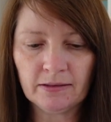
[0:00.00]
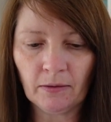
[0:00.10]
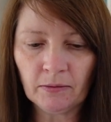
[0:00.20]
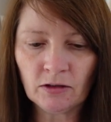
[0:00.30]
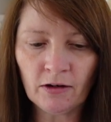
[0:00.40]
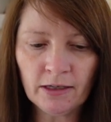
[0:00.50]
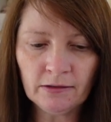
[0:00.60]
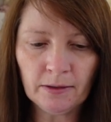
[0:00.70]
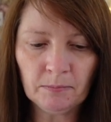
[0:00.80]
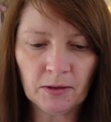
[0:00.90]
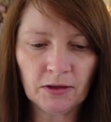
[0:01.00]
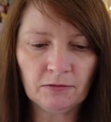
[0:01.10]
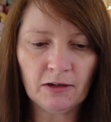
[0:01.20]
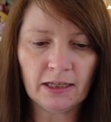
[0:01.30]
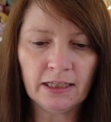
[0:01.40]
So trial number
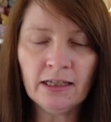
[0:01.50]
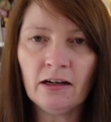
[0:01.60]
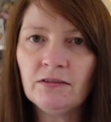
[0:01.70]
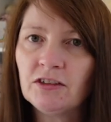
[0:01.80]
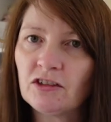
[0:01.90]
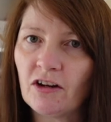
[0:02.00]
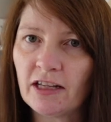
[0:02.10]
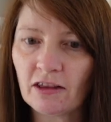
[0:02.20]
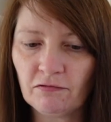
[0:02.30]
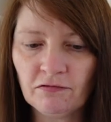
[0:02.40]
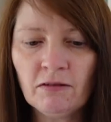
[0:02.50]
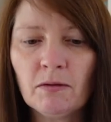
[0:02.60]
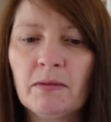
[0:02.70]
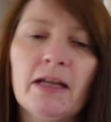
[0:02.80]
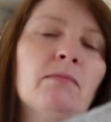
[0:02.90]
three, after trying the
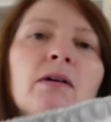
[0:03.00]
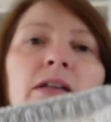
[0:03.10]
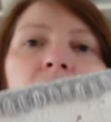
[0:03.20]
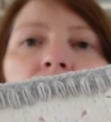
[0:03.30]
very plain one,